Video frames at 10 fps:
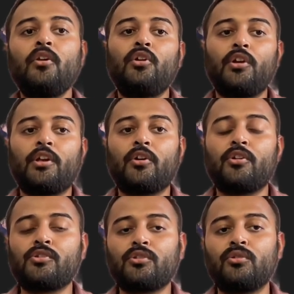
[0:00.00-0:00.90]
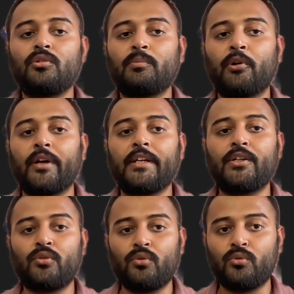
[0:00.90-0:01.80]
You can also point
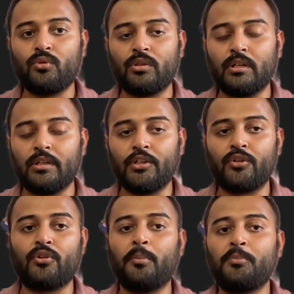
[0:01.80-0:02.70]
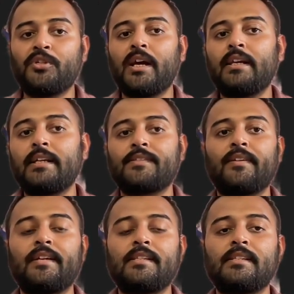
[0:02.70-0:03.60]
it to your group chat as
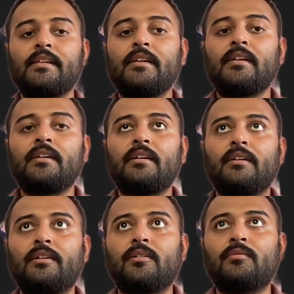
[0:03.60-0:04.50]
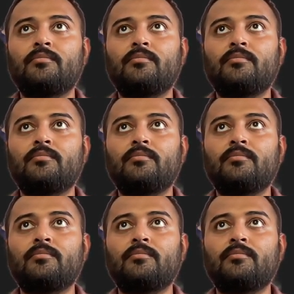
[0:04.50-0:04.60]
well as uh,